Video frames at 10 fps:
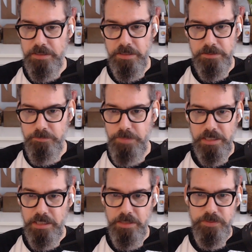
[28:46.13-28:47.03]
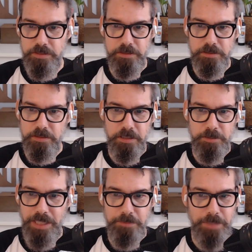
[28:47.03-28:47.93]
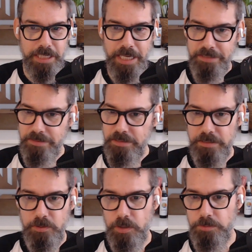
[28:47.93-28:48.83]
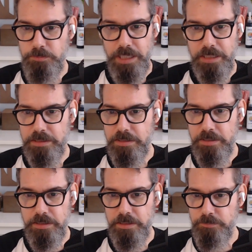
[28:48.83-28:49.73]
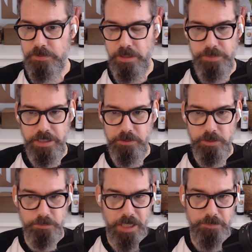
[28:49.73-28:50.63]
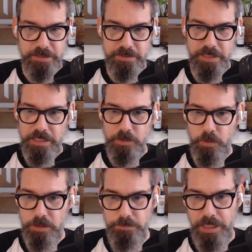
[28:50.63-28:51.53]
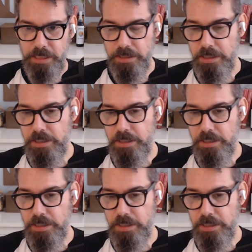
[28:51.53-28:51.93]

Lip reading: Doesn't matter if it's by my accident or by something your mom has said or by